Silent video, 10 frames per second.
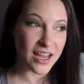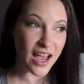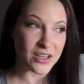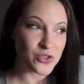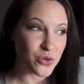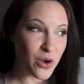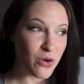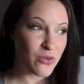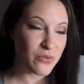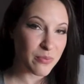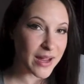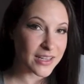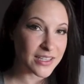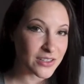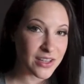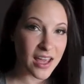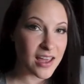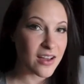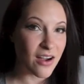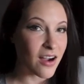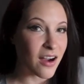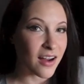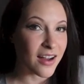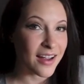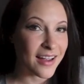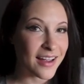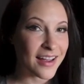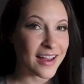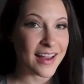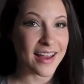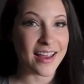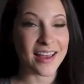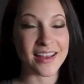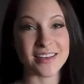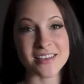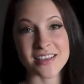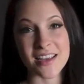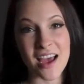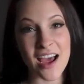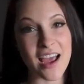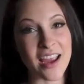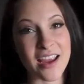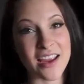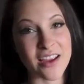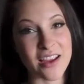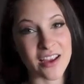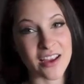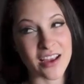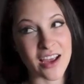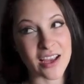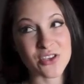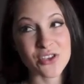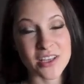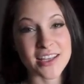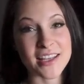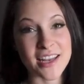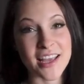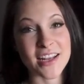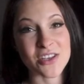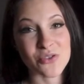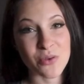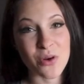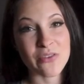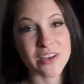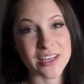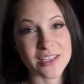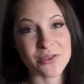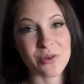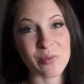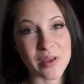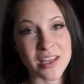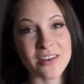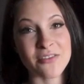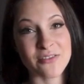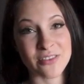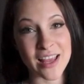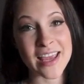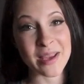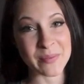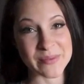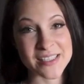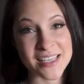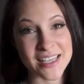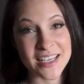I drove my little K car and I took it and I drove it into a pit of flames.